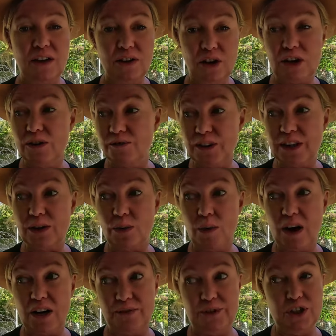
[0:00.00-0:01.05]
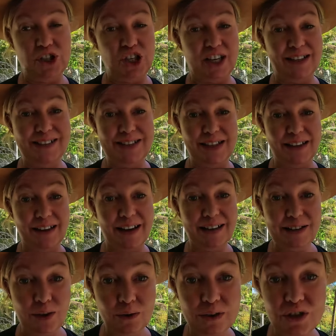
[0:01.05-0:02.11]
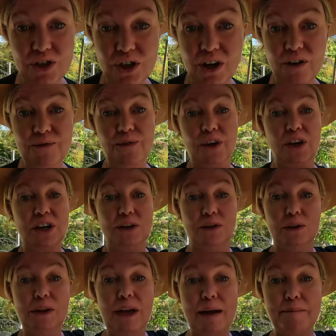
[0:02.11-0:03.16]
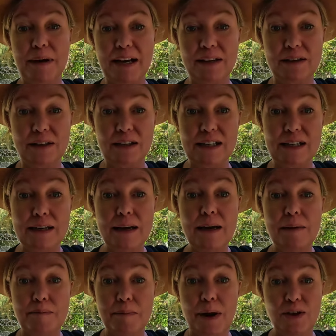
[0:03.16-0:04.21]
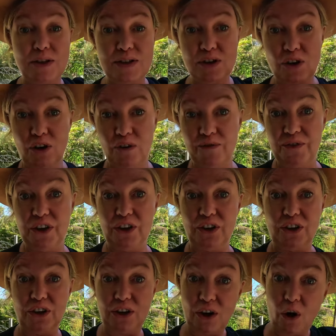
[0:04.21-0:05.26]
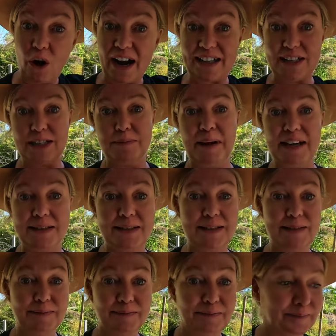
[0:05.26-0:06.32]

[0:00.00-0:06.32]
you can fit quite a few chickens in it as long as you go vertical and make the most of the height space.